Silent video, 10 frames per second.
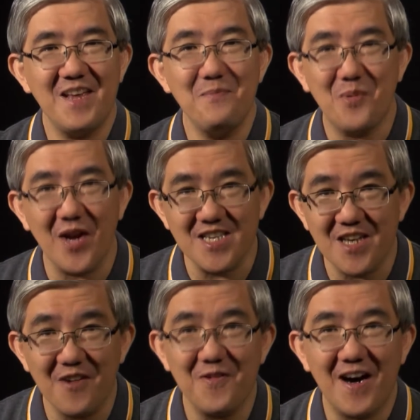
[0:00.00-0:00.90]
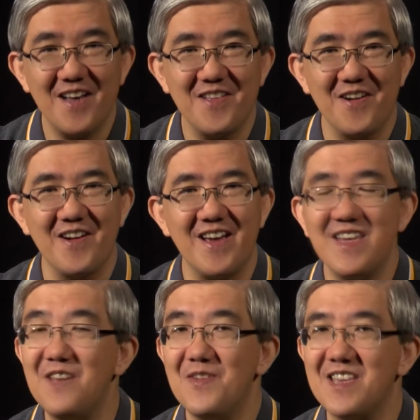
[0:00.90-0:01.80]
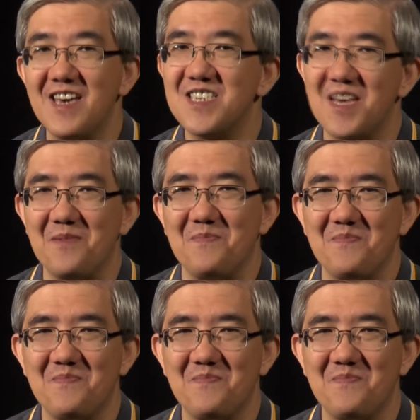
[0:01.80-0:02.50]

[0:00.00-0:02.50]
embrace their father and even kiss him.